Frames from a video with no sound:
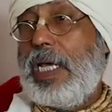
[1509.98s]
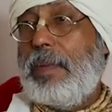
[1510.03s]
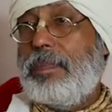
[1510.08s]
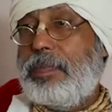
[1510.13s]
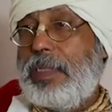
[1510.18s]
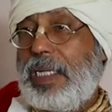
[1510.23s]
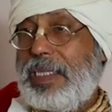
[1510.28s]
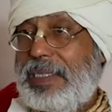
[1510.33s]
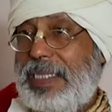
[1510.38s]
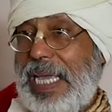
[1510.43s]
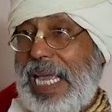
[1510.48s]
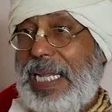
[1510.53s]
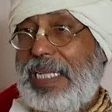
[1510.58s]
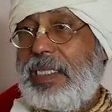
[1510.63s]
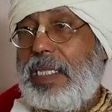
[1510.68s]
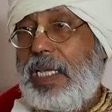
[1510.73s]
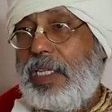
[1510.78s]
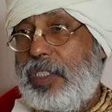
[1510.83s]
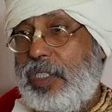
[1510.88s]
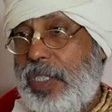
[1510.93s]
after that,
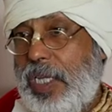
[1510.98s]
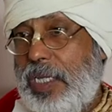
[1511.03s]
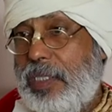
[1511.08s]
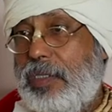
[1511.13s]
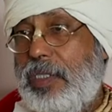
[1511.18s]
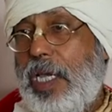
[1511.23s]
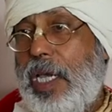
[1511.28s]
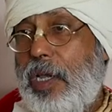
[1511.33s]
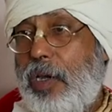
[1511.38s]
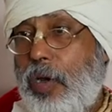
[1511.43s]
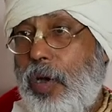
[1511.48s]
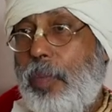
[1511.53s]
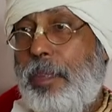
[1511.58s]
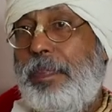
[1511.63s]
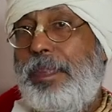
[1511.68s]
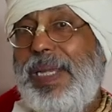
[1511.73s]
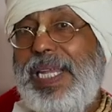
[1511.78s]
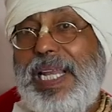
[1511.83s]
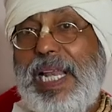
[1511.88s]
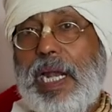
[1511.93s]
the, you know,
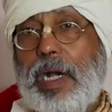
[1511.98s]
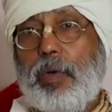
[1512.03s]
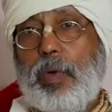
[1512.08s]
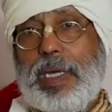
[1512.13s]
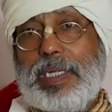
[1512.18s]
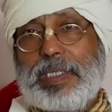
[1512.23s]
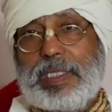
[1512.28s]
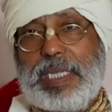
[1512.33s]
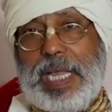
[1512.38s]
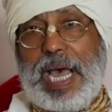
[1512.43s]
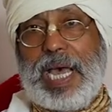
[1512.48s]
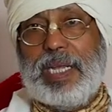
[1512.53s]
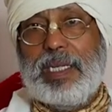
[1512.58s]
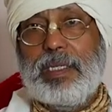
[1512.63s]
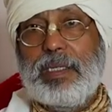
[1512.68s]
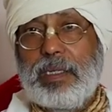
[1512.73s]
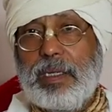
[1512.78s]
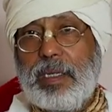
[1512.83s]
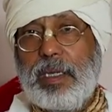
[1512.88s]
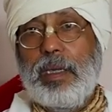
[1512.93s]
pillar was
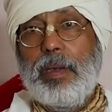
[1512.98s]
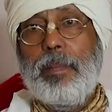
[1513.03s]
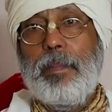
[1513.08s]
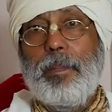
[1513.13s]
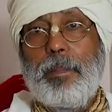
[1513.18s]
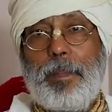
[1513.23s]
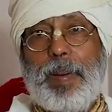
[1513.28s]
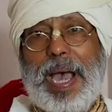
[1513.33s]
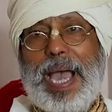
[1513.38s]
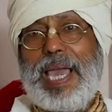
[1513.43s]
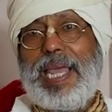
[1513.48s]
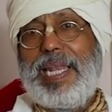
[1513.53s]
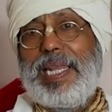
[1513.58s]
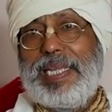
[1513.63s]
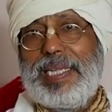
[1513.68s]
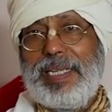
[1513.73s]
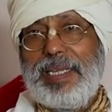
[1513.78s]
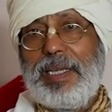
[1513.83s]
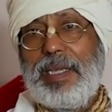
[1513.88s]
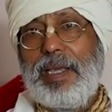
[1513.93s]
done,
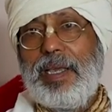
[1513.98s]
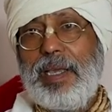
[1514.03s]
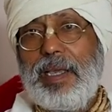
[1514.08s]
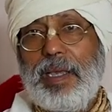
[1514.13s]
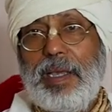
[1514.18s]
piling.